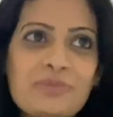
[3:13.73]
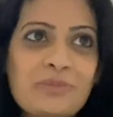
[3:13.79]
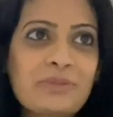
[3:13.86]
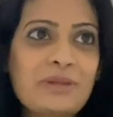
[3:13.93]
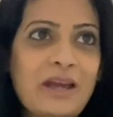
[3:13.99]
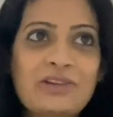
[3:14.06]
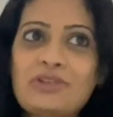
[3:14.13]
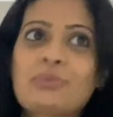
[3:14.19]

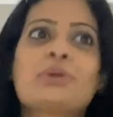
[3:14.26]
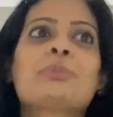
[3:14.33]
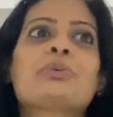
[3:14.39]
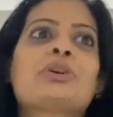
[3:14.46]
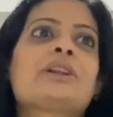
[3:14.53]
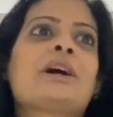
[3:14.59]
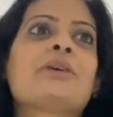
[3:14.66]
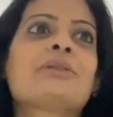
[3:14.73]
I just want to
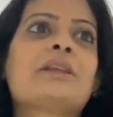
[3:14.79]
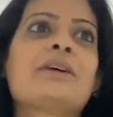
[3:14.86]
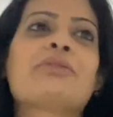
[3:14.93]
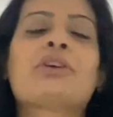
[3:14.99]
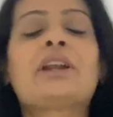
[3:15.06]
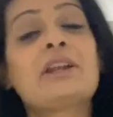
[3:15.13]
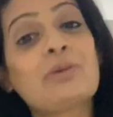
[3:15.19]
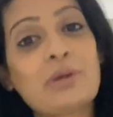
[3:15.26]
put it out there
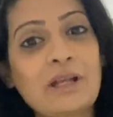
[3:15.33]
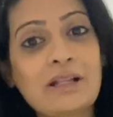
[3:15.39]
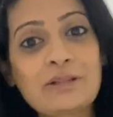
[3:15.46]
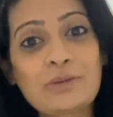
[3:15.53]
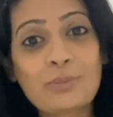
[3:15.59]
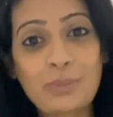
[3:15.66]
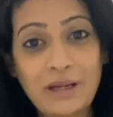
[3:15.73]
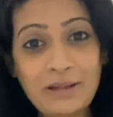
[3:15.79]
for anyone
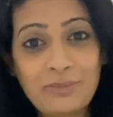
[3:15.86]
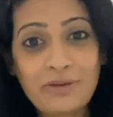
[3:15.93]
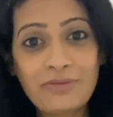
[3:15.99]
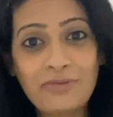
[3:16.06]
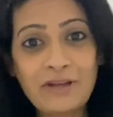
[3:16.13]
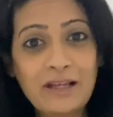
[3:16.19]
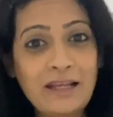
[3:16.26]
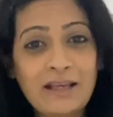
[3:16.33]
else who might be
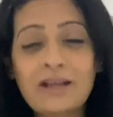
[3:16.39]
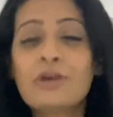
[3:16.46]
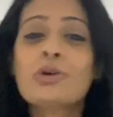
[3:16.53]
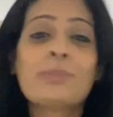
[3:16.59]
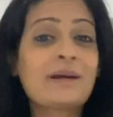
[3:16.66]
feeling,